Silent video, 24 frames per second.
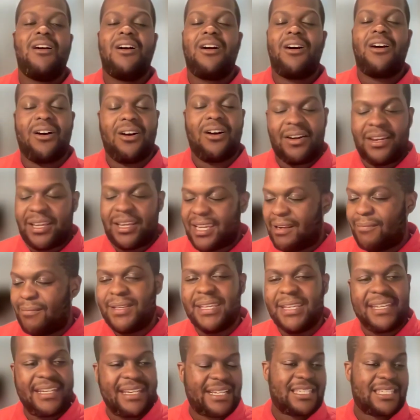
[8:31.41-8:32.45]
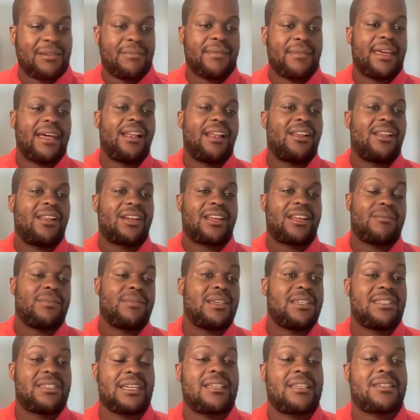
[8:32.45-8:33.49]
or it can be in XML, or it can be
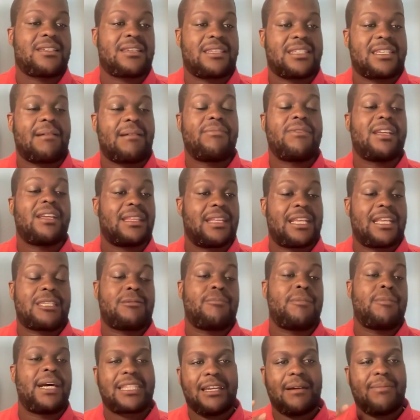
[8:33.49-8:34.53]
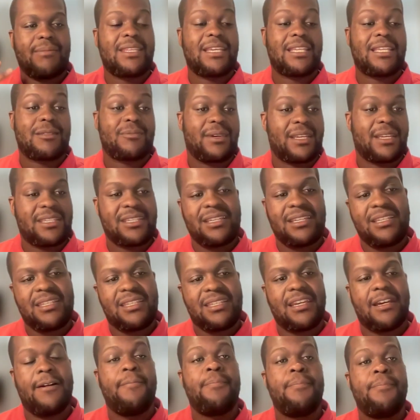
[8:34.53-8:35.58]
in JSON, something that's marked up that's much
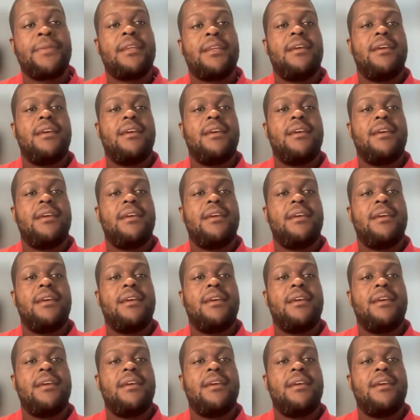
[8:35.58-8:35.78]
easier.